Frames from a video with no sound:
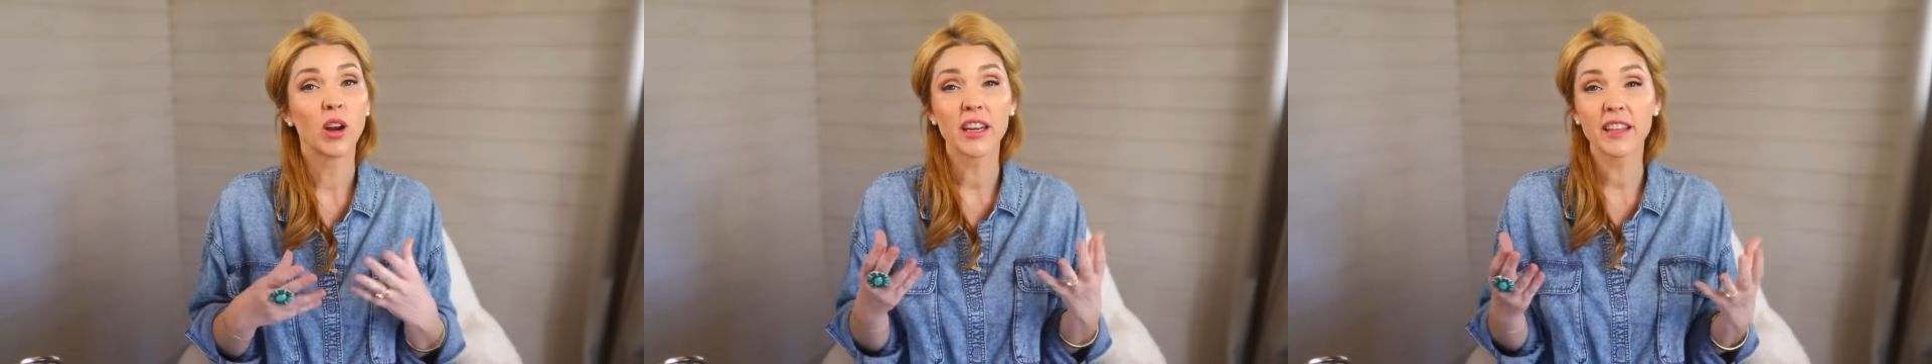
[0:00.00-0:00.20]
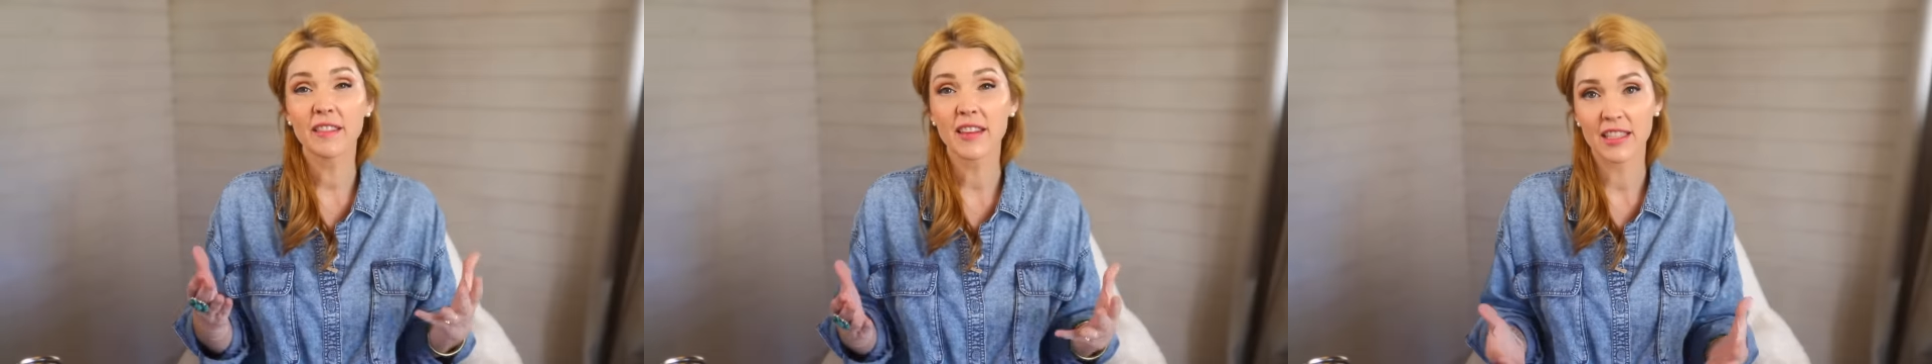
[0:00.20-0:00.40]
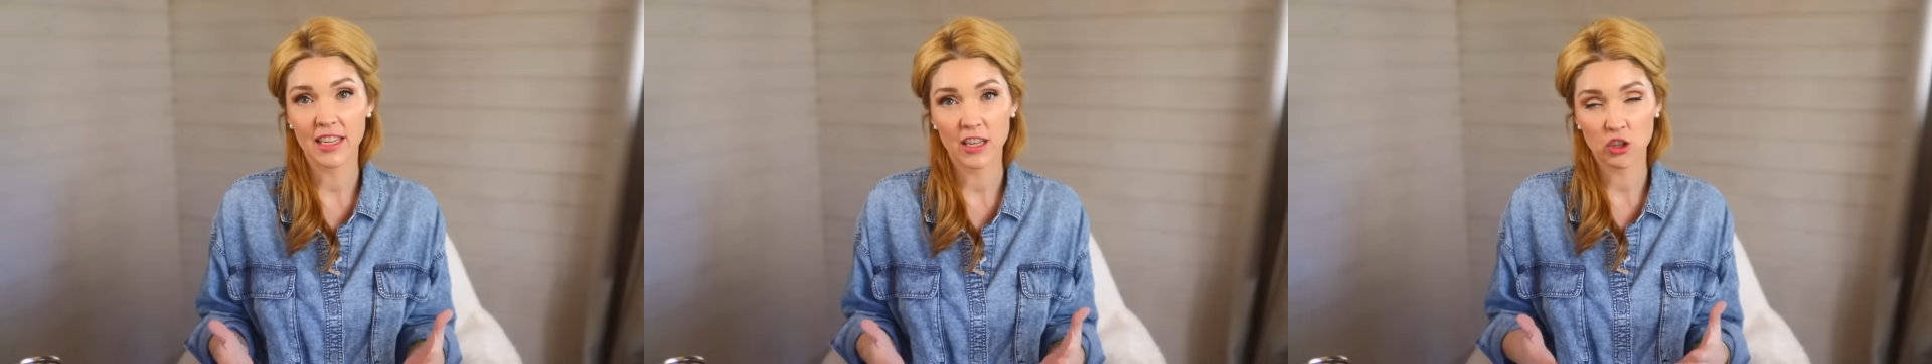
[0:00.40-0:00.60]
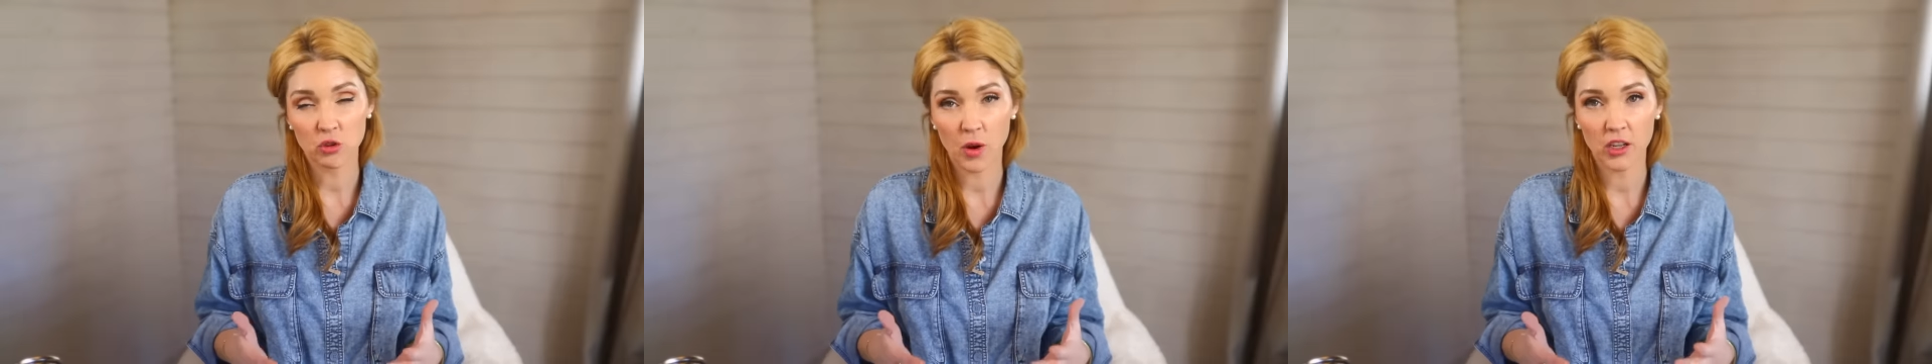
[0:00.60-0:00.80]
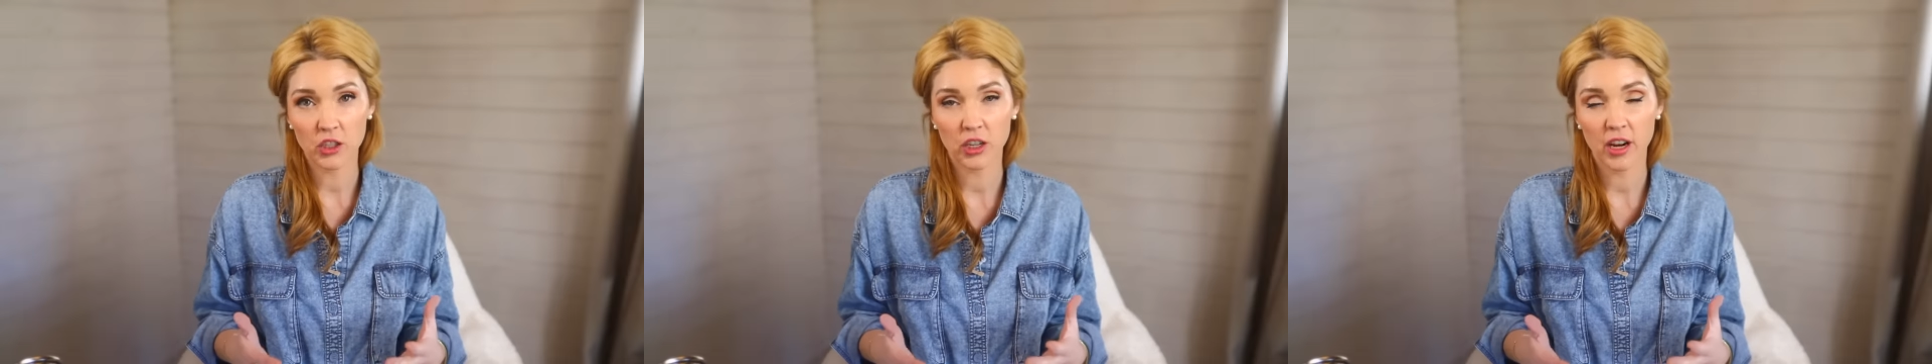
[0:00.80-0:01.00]
running the
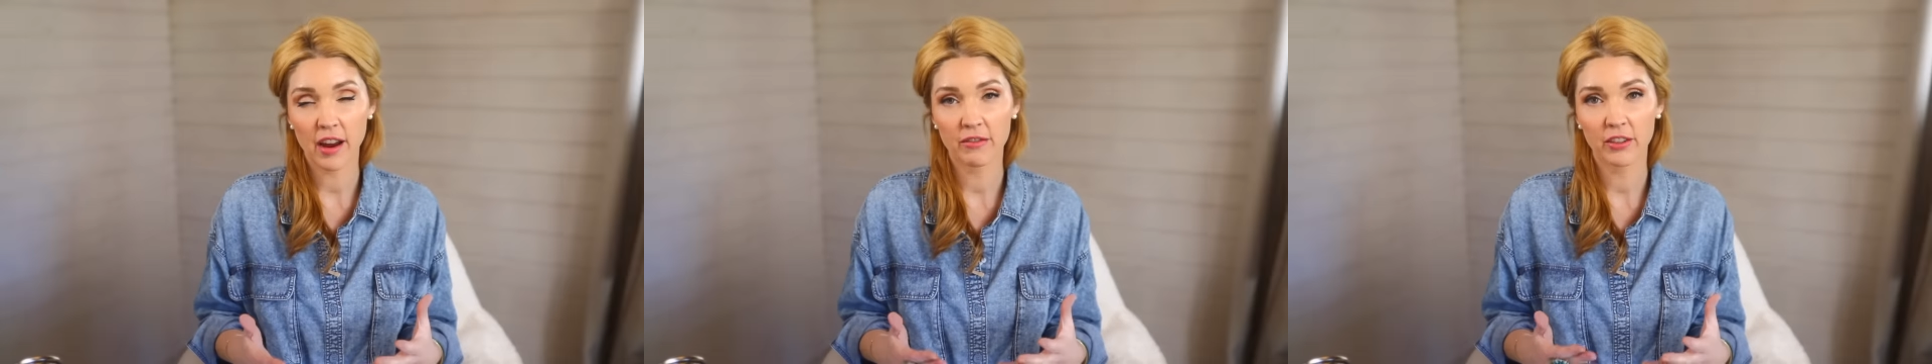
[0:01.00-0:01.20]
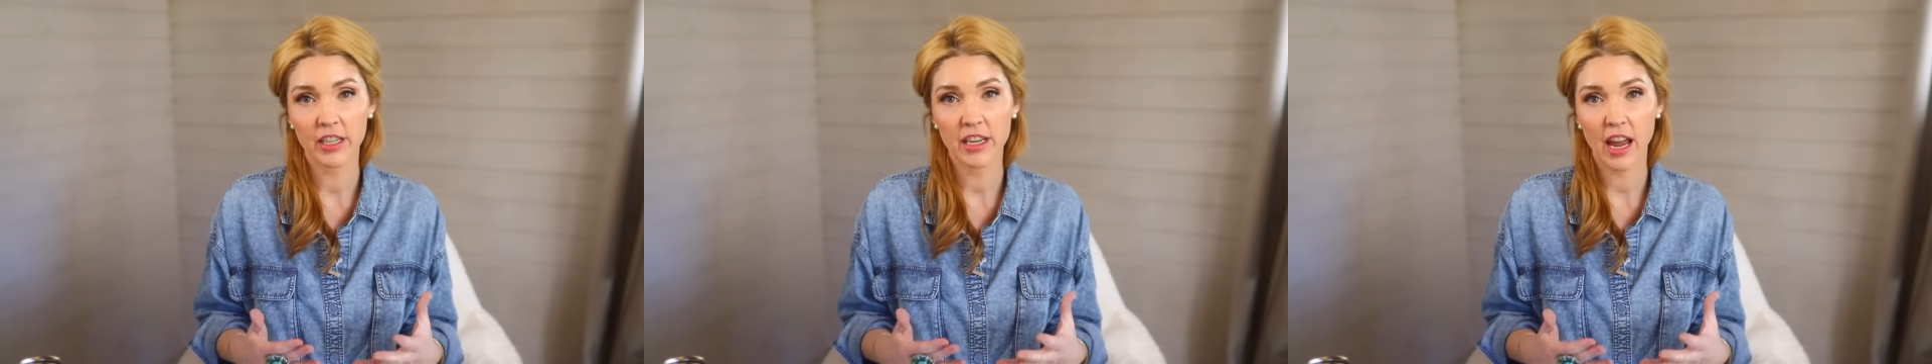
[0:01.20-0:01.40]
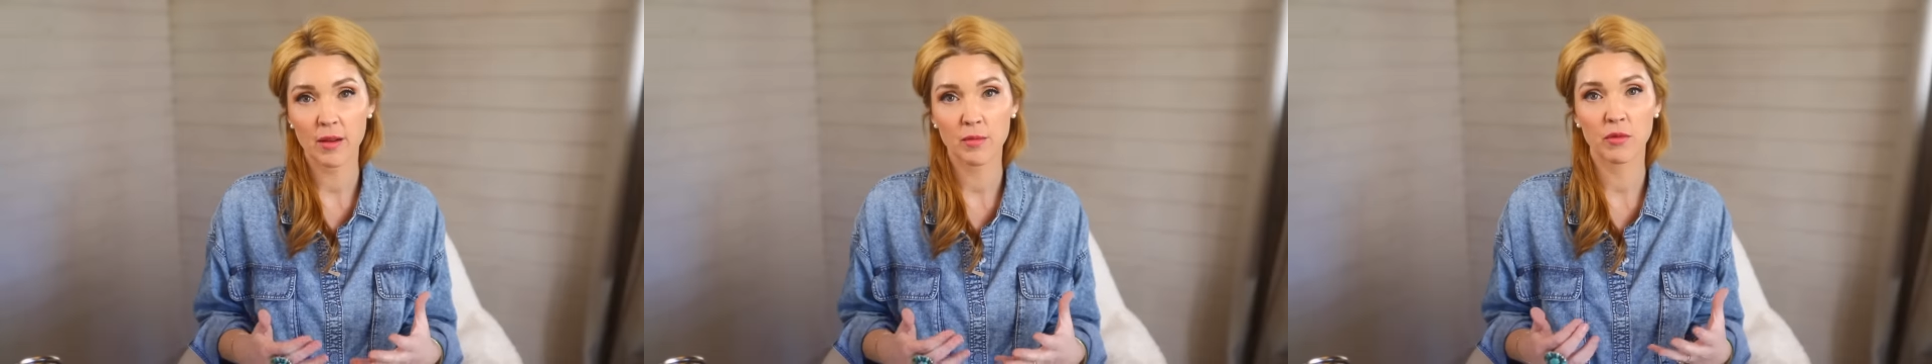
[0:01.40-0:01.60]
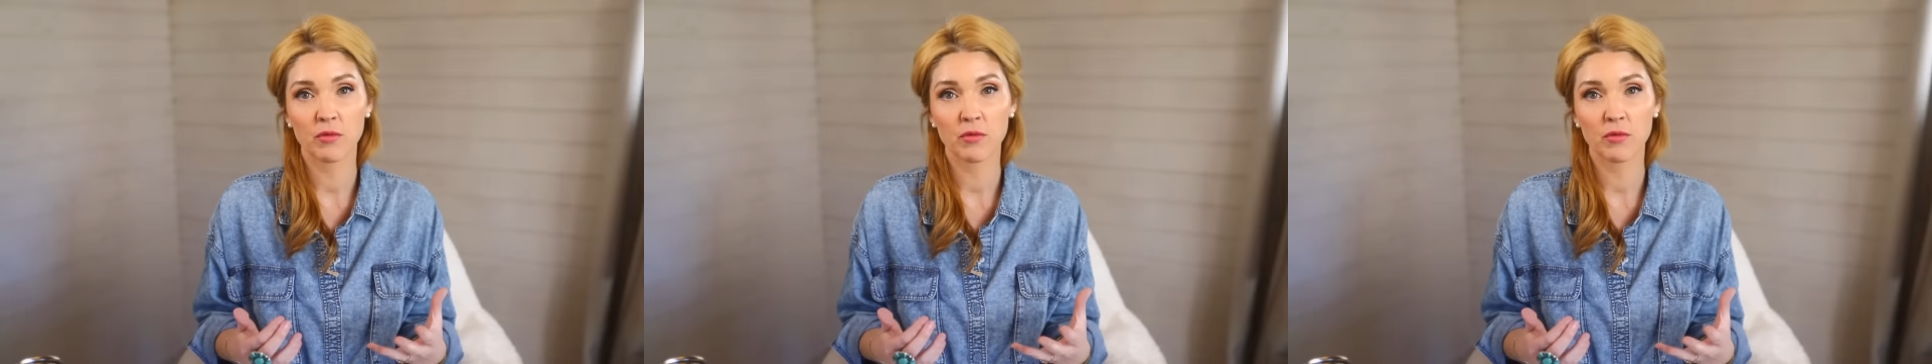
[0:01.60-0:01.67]
dishwasher every night